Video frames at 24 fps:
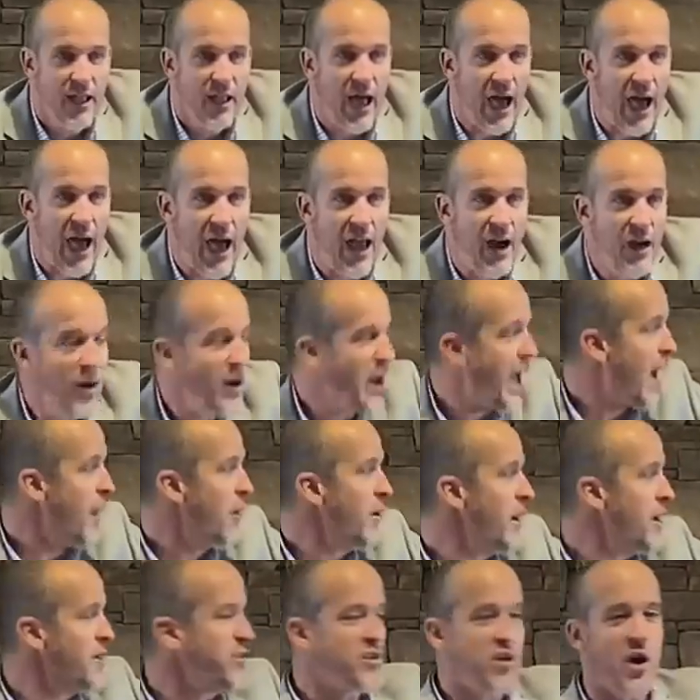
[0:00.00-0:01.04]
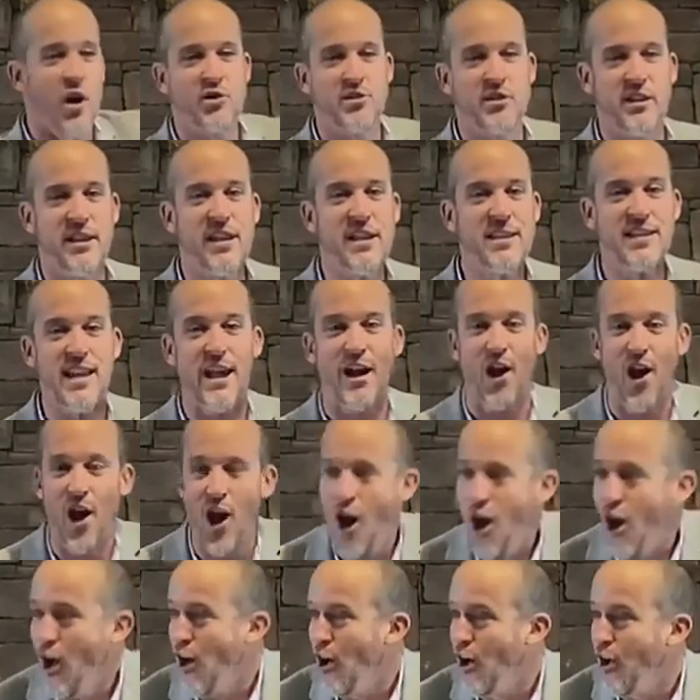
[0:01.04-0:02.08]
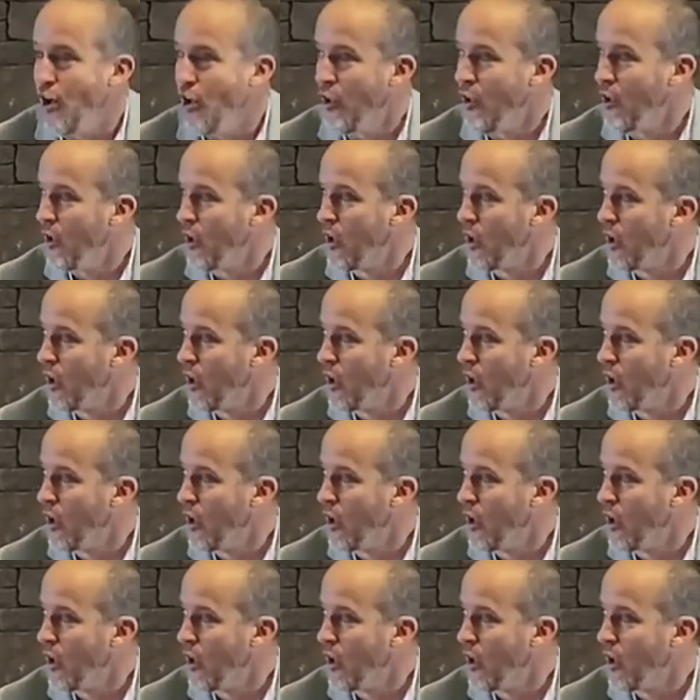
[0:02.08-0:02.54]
I, didn't, I wouldn't have chosen this at all.